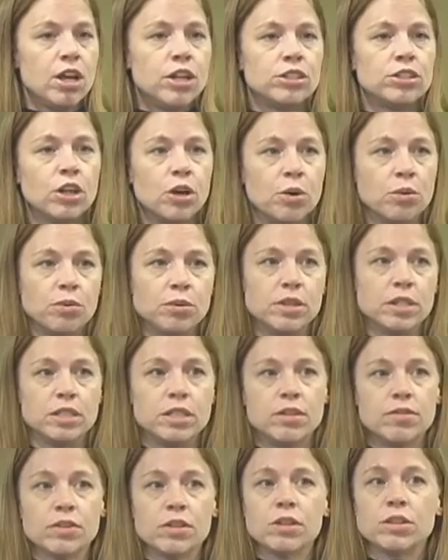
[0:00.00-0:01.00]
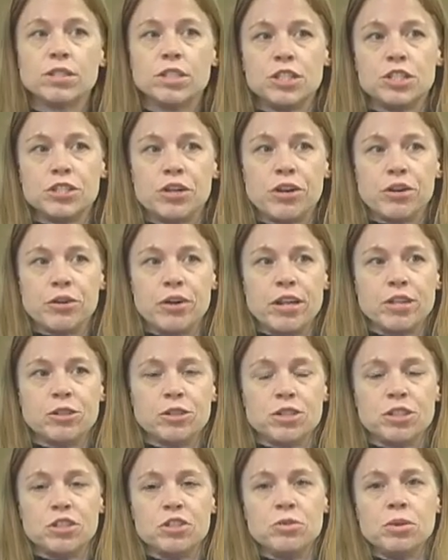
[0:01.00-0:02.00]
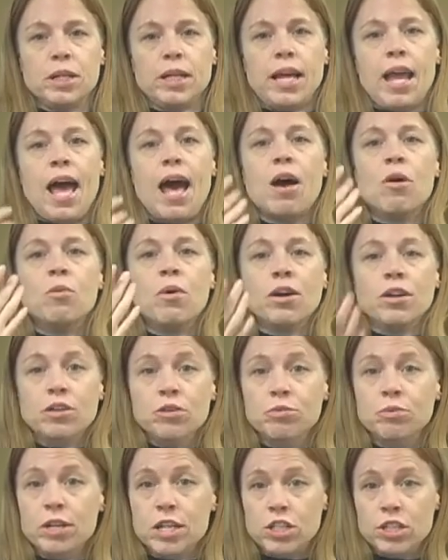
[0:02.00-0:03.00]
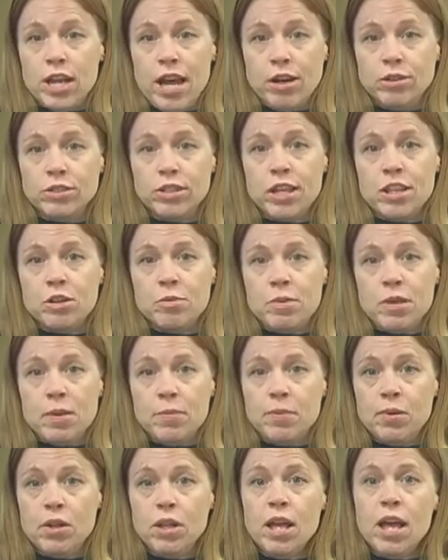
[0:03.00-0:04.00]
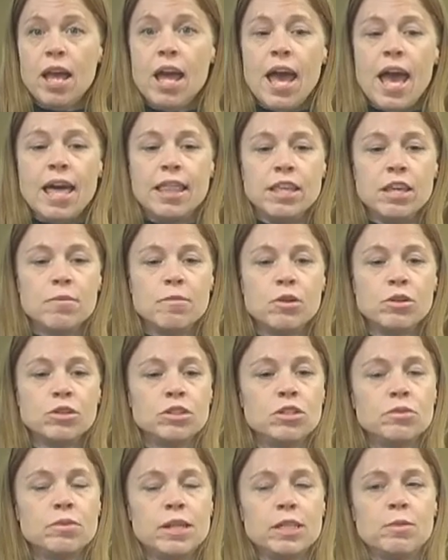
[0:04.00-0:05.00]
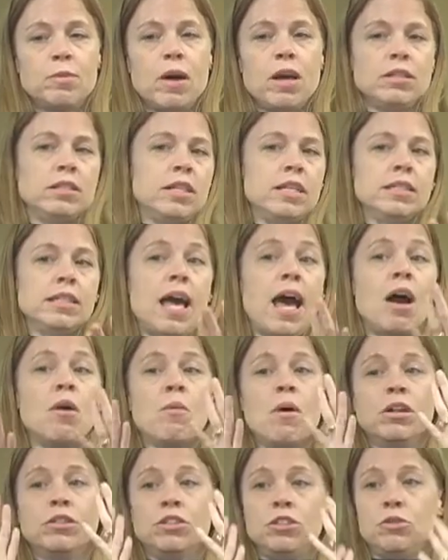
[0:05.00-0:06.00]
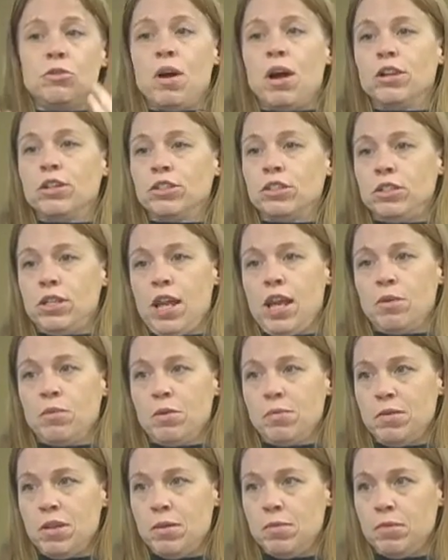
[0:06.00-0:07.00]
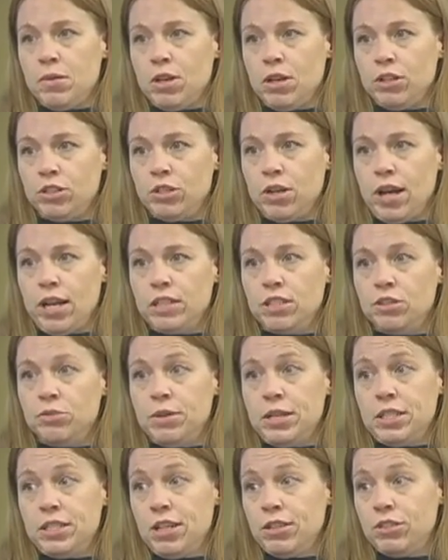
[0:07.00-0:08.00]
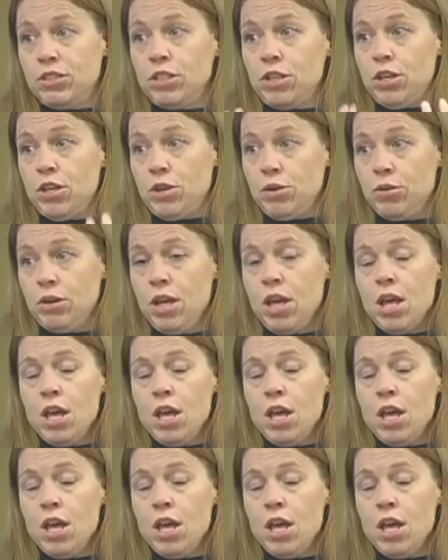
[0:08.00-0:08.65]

So the difficulty sharing your interests is really how well you reach out to other people, and the emotional reciprocity is how well do you understand when people are trying to reach out to you.